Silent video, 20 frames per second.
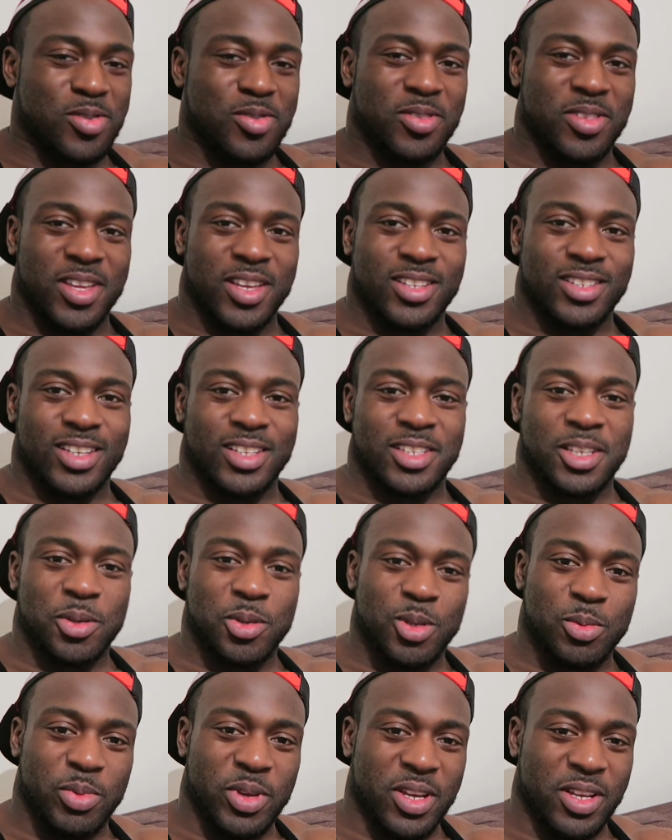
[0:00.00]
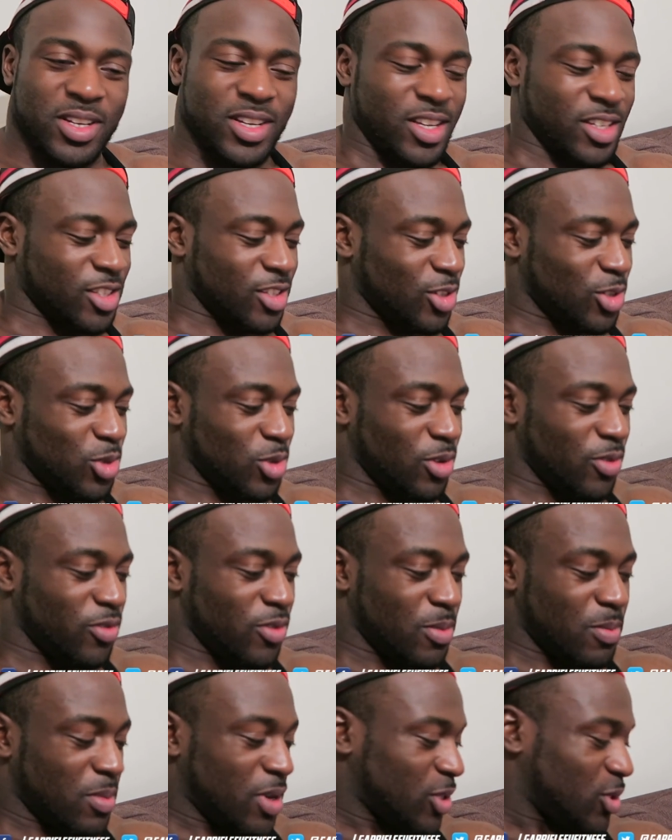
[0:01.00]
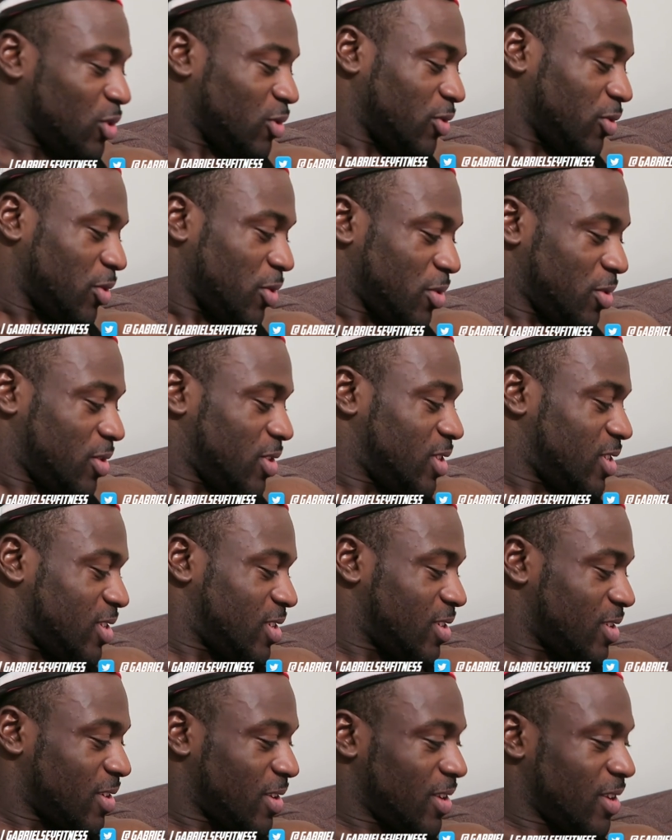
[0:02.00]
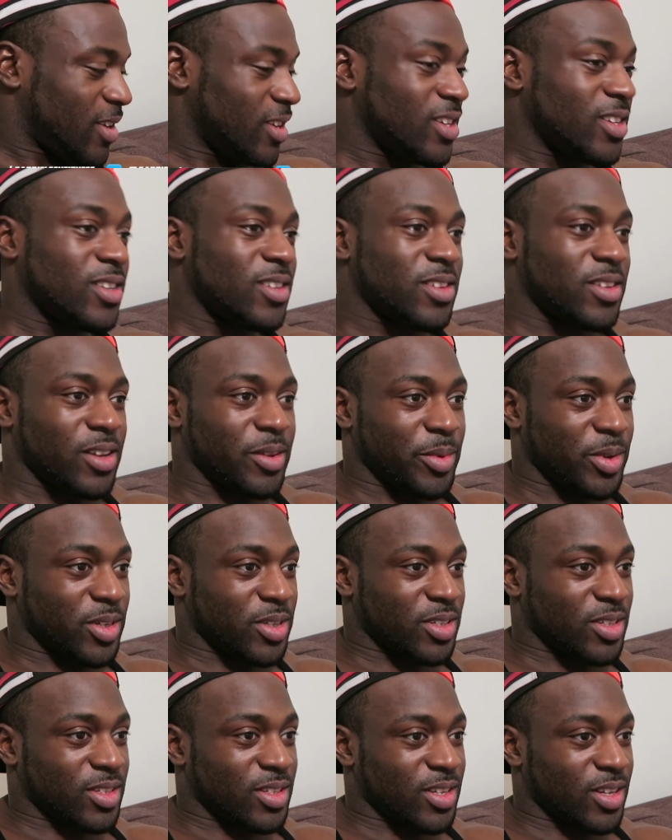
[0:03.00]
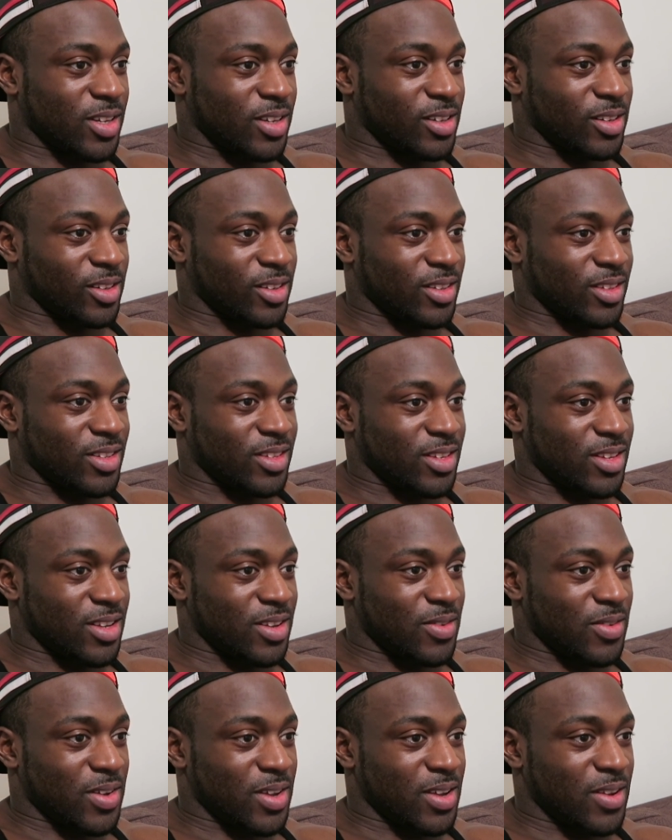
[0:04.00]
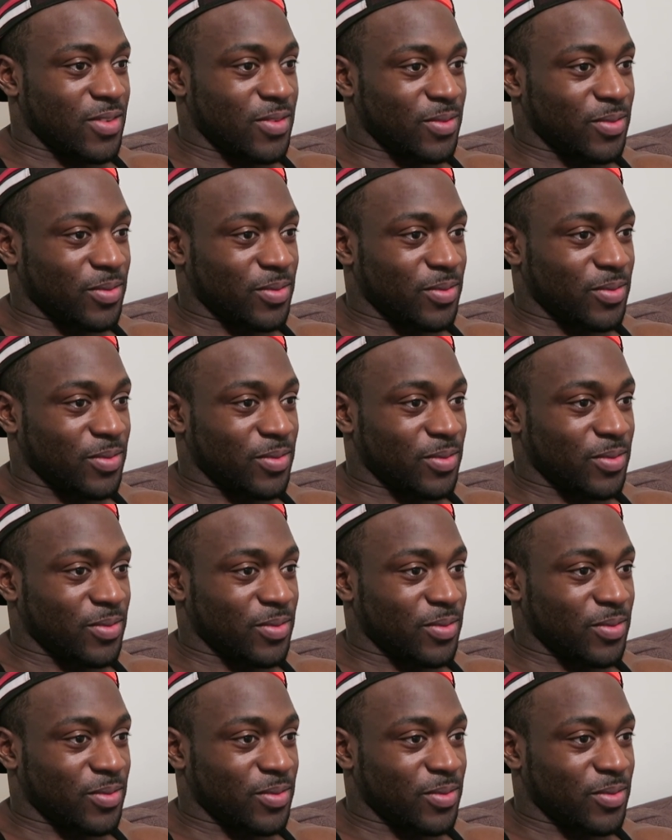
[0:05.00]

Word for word: two things i seem to be addicted to for muscle food let me just turn on the tv